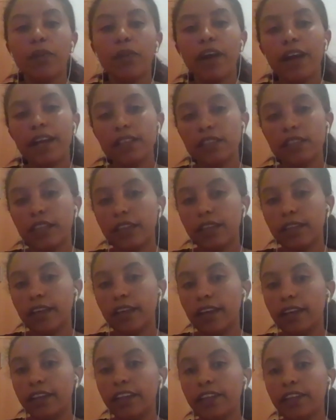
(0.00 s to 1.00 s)
bias in the
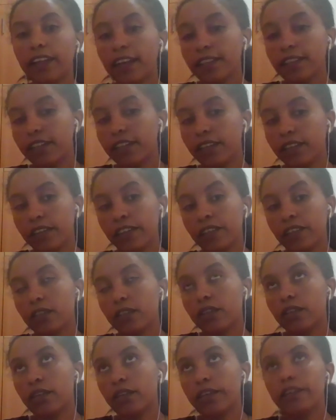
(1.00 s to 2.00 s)
dataset
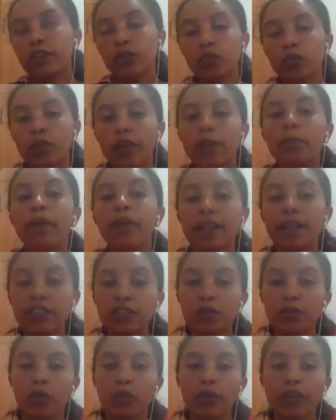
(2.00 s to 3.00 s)
lead to a
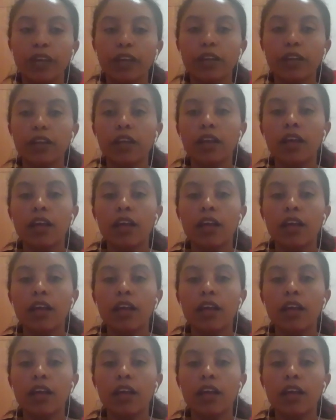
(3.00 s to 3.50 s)
biased model.